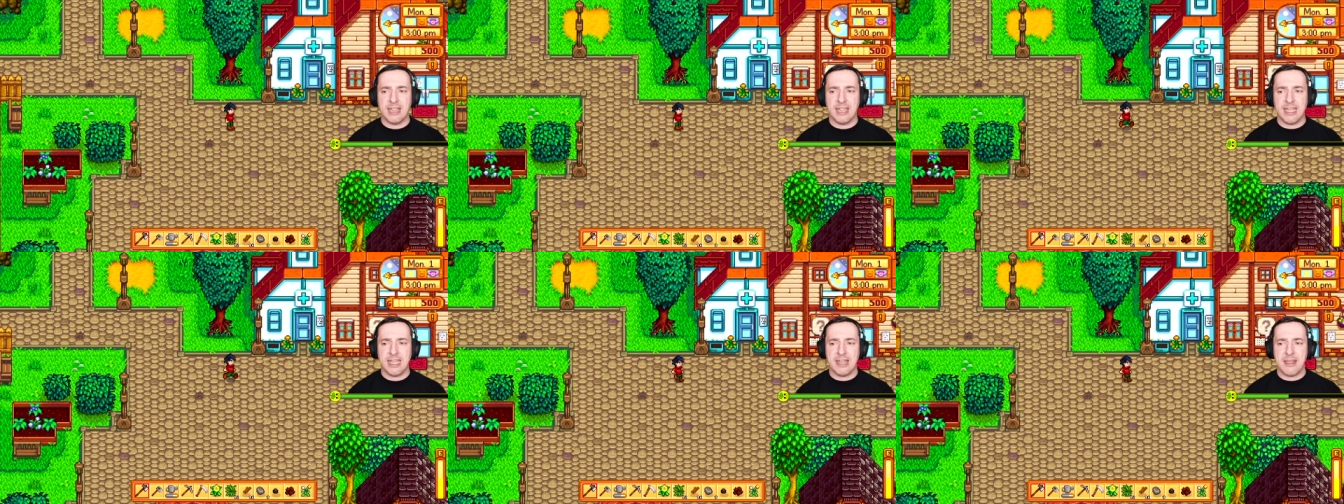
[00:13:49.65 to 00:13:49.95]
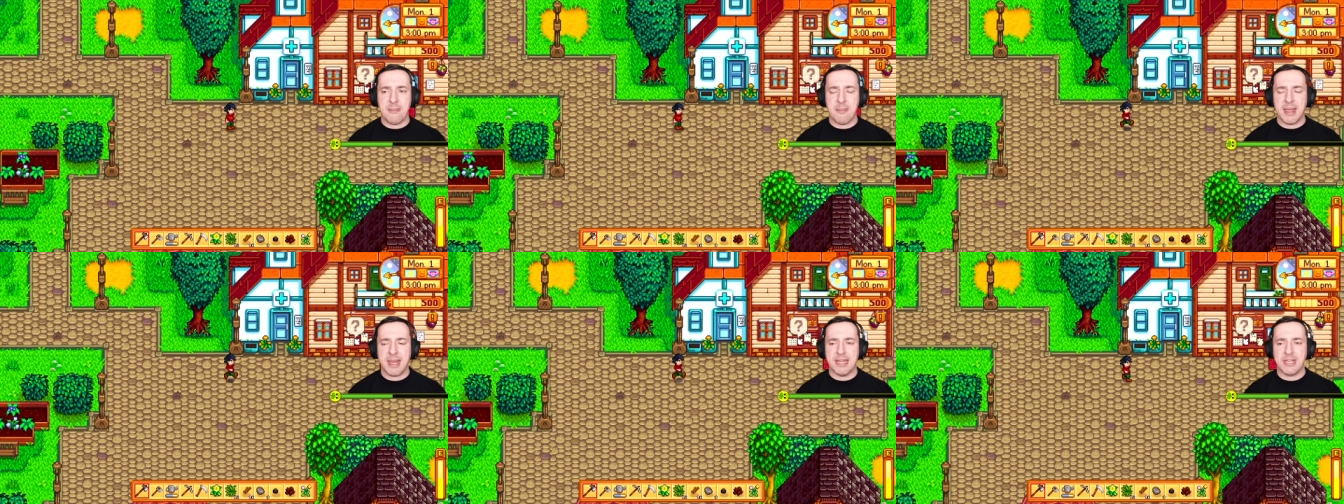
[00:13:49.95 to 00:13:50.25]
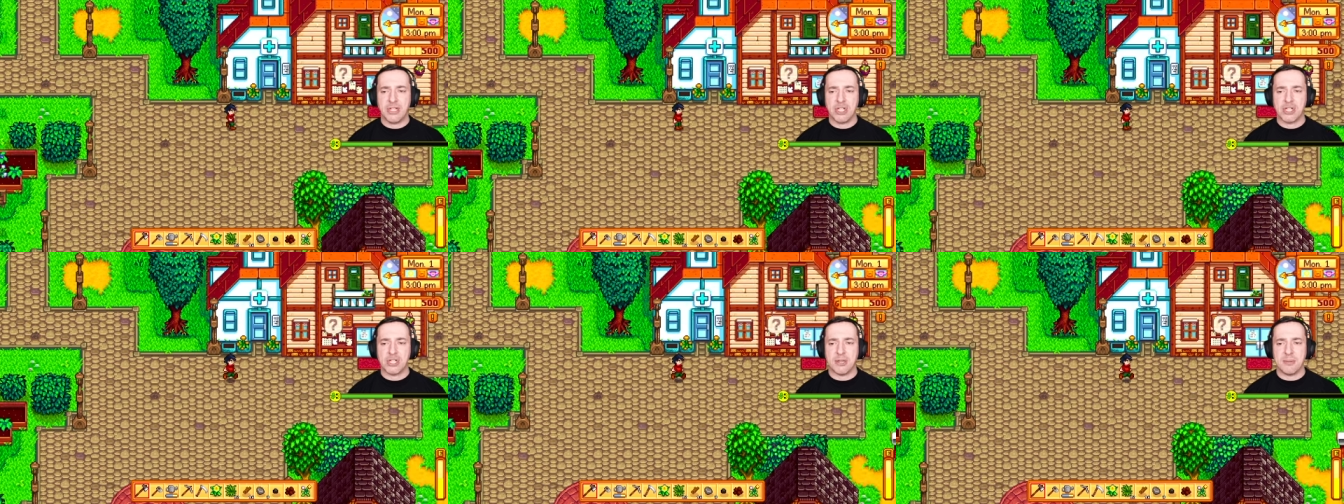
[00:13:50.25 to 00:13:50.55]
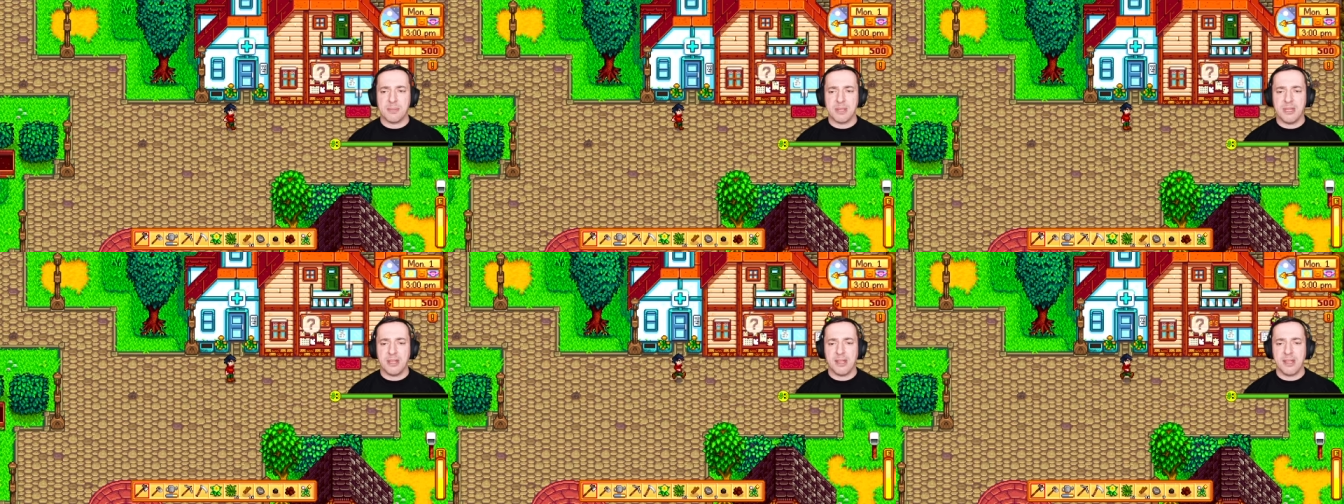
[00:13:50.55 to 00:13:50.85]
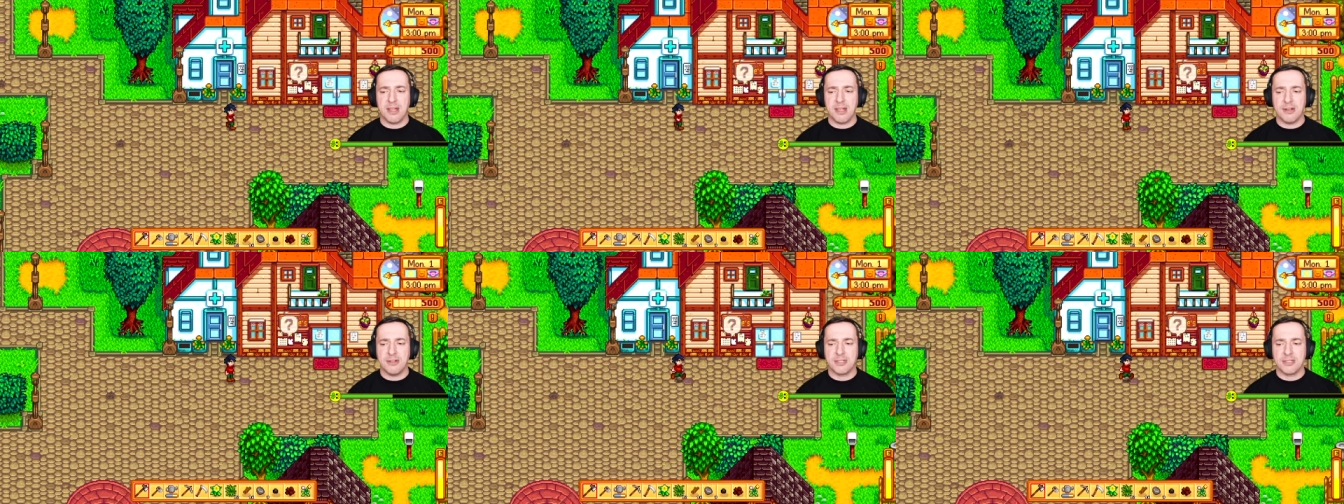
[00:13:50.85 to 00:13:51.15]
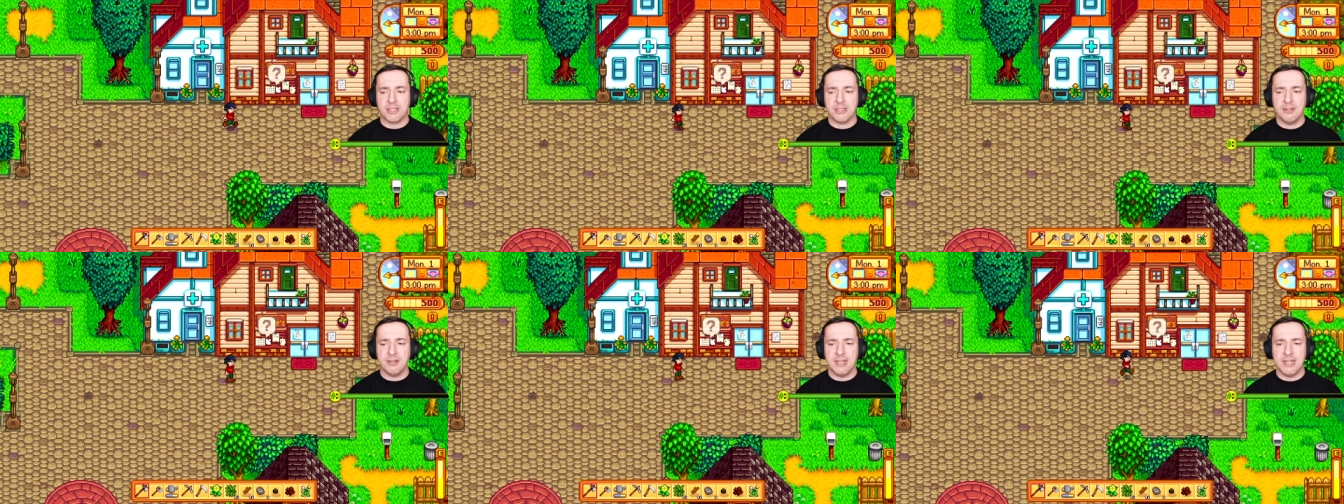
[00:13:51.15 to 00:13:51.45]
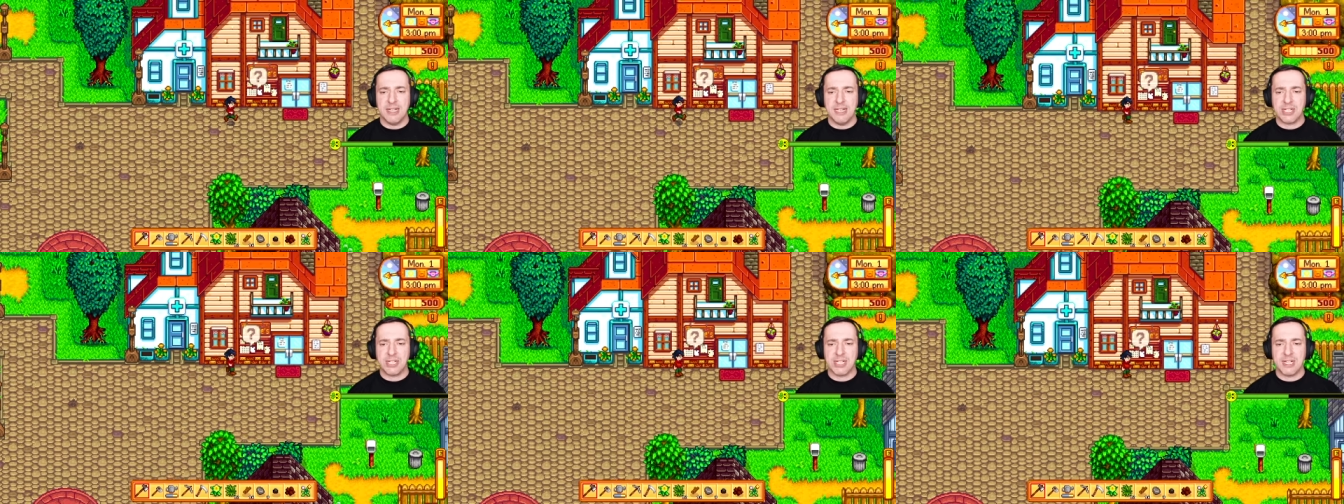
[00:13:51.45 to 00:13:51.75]
the main shop that you can go to
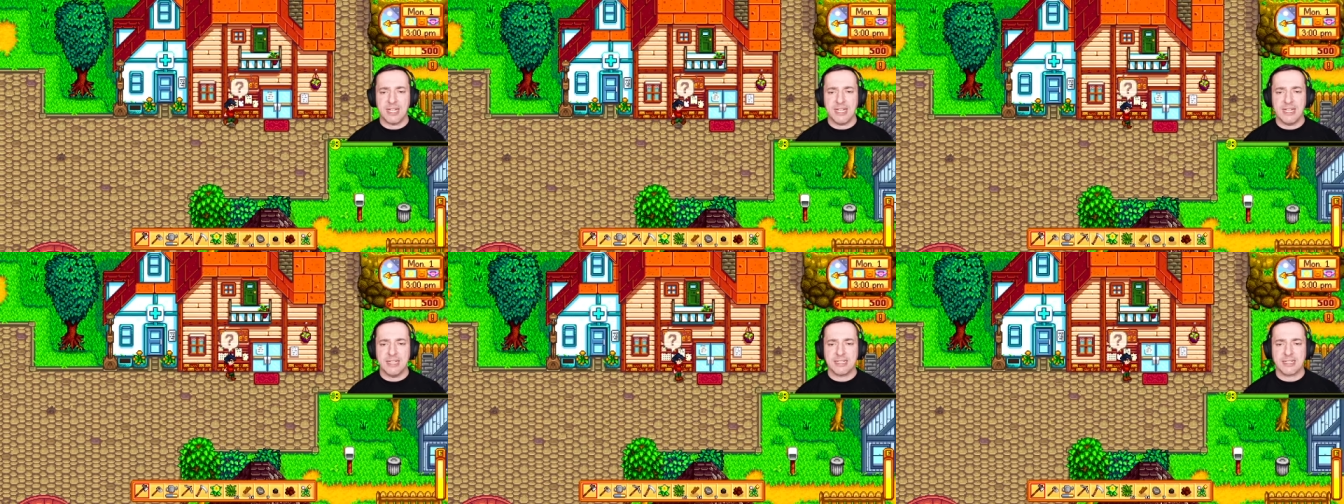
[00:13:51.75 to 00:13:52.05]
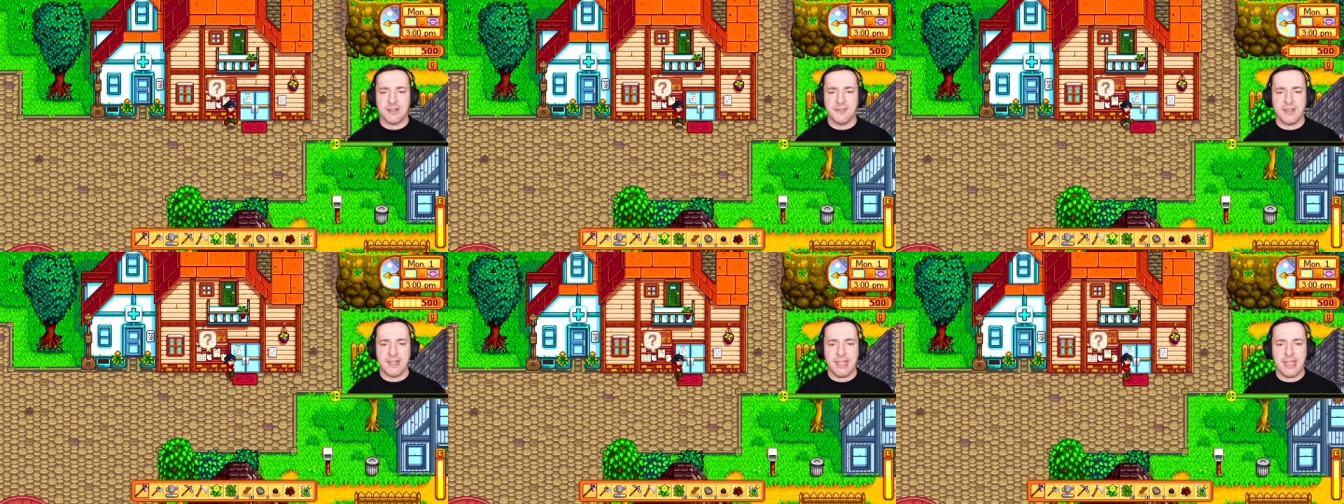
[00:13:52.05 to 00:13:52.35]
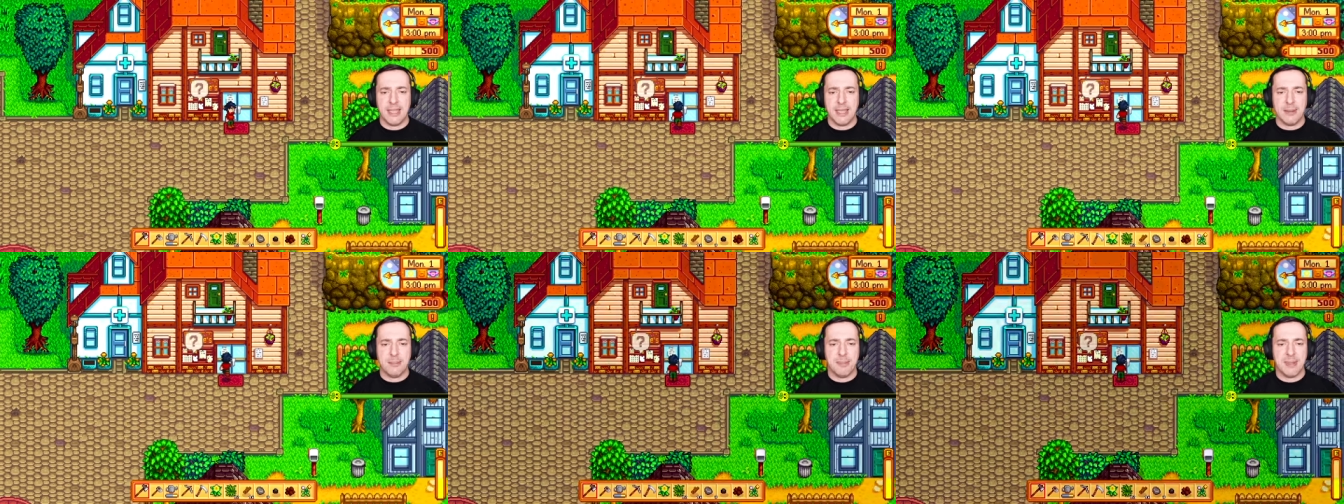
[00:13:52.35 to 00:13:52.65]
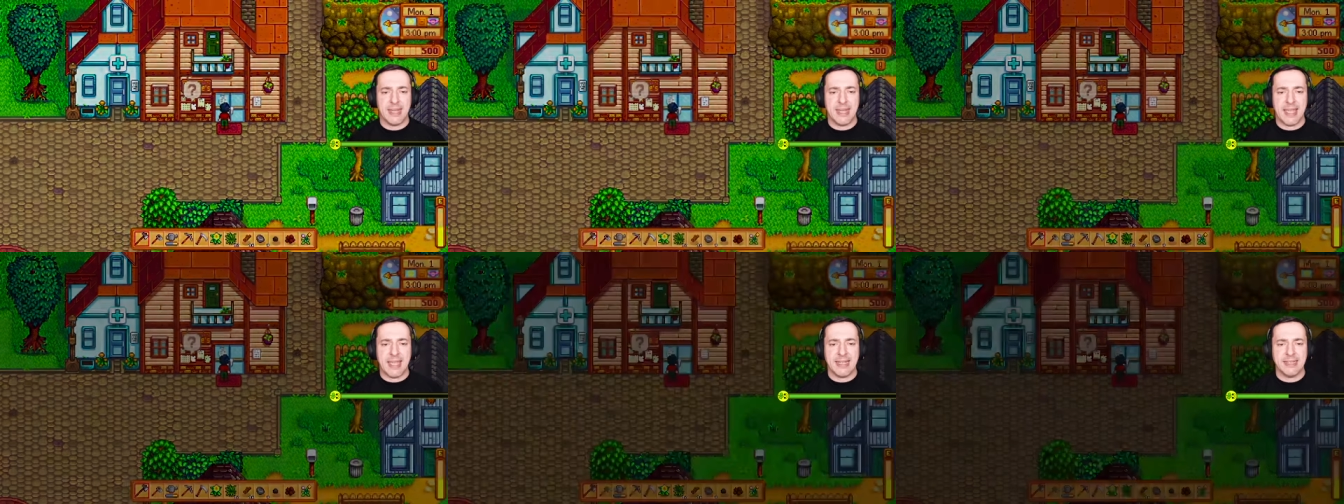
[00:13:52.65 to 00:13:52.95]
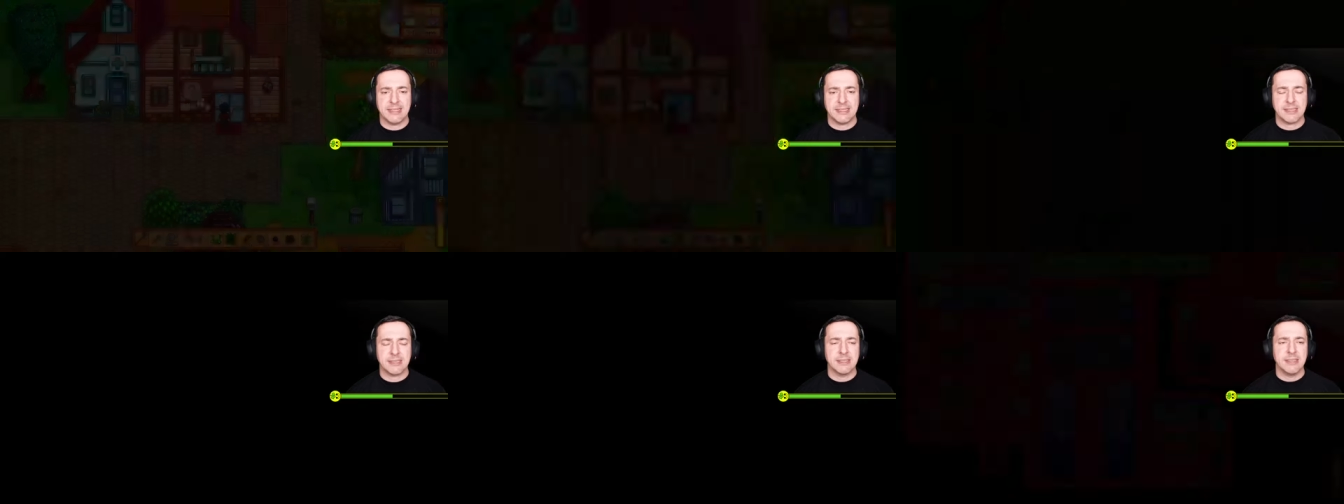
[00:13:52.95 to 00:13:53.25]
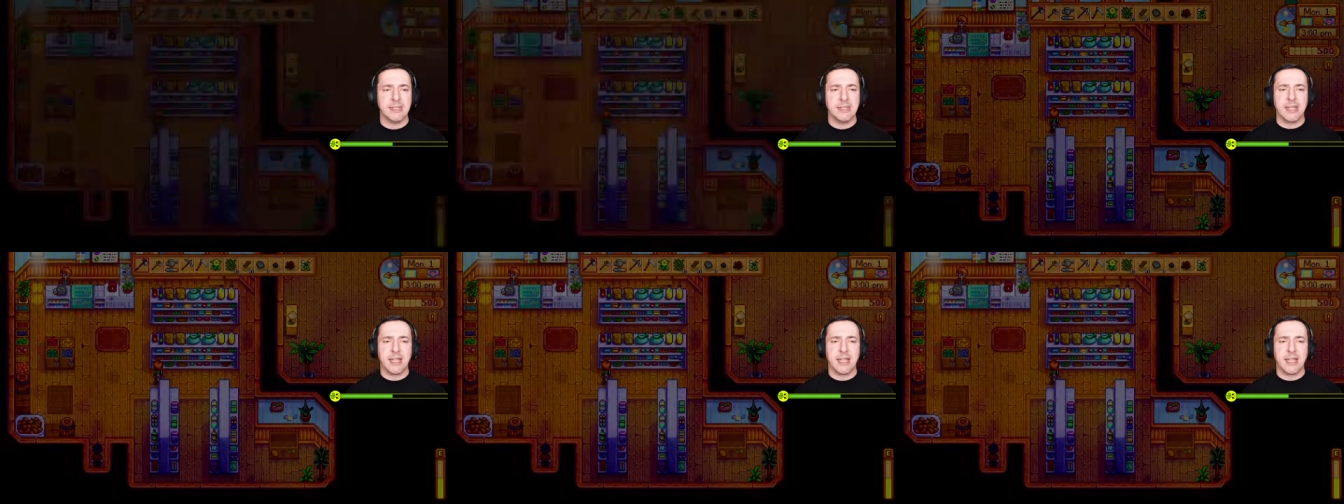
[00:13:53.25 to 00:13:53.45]
initially is over here, Pierre's.